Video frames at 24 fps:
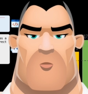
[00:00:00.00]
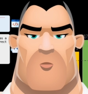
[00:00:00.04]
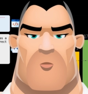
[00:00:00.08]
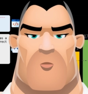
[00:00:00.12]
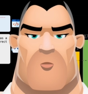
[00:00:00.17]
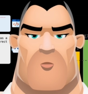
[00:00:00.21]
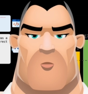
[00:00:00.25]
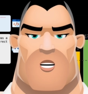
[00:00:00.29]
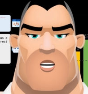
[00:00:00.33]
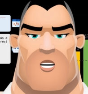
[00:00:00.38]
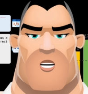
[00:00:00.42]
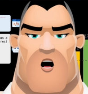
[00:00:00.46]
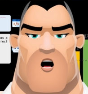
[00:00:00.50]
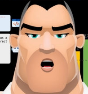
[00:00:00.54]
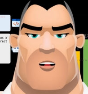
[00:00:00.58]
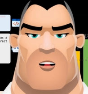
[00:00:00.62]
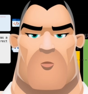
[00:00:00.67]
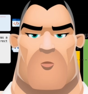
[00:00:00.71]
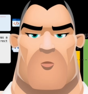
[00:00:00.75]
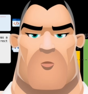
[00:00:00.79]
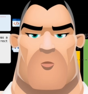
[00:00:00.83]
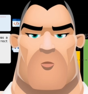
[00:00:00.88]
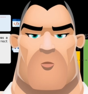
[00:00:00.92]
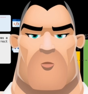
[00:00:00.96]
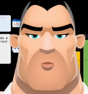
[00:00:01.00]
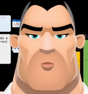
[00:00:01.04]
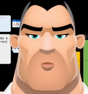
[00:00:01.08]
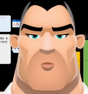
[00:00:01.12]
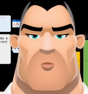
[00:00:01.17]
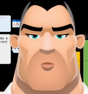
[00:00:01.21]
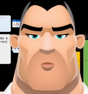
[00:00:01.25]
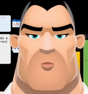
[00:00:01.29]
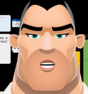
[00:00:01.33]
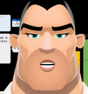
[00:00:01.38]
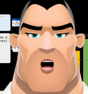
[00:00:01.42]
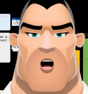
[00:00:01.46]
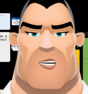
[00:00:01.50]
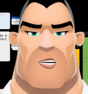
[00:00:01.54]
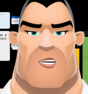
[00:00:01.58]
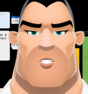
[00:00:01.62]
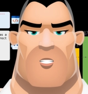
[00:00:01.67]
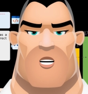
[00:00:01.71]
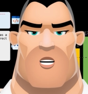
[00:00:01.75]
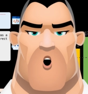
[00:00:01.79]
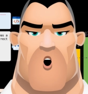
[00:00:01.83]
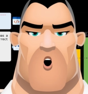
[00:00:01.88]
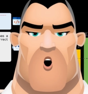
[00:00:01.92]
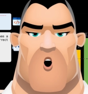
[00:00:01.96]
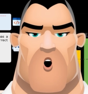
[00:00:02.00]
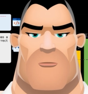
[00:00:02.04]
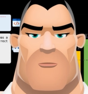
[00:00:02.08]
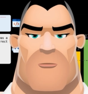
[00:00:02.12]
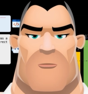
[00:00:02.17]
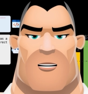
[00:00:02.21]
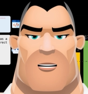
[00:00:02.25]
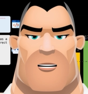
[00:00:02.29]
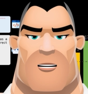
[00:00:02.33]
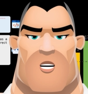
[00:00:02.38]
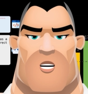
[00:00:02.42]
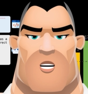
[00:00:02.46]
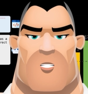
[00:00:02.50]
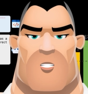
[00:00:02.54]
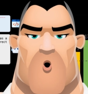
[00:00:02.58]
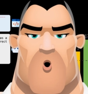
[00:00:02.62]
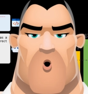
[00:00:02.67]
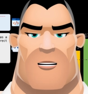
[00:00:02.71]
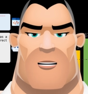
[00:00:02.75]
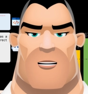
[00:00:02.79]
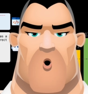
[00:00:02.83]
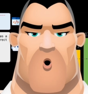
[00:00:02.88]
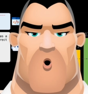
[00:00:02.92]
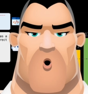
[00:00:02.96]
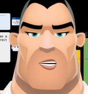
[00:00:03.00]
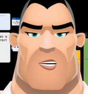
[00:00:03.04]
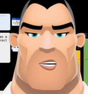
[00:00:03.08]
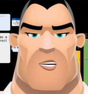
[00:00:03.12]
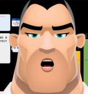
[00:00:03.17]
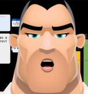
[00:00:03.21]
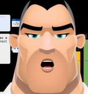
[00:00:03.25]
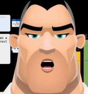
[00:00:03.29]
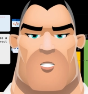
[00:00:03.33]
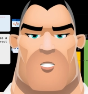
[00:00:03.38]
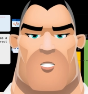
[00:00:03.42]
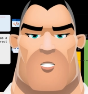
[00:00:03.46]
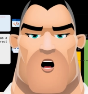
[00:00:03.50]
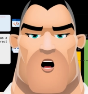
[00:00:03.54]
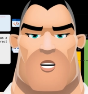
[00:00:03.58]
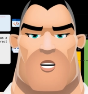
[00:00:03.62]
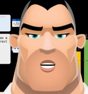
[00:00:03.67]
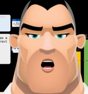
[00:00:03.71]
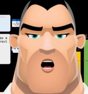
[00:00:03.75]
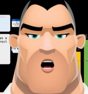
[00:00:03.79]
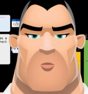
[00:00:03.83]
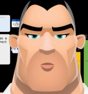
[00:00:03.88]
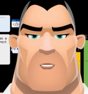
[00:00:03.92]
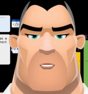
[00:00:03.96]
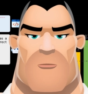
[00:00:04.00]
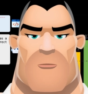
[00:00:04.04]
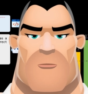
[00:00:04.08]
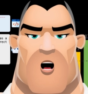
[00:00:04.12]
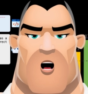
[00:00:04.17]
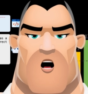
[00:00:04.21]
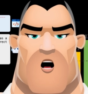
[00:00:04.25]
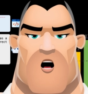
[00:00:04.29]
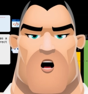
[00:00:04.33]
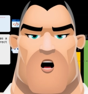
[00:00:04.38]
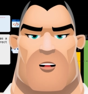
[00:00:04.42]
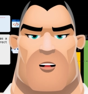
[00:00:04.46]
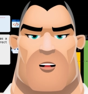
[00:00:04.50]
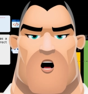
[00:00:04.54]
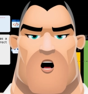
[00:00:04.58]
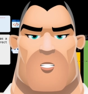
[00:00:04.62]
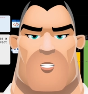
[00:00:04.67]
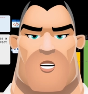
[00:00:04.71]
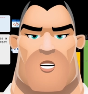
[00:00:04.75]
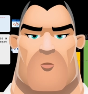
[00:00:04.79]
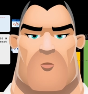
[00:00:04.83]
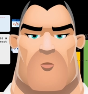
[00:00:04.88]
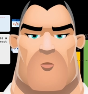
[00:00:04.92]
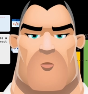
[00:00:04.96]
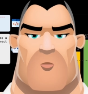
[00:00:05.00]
so, high recall means near-perfect detection of positive events?